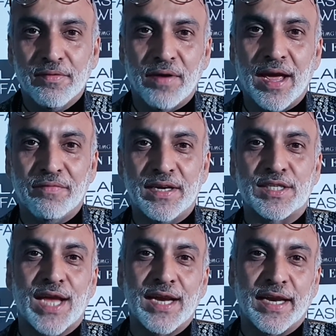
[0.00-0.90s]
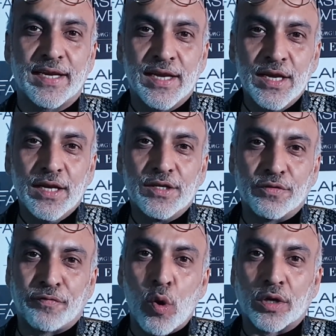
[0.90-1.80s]
where we decided
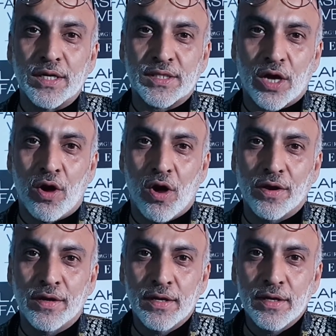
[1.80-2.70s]
to focus on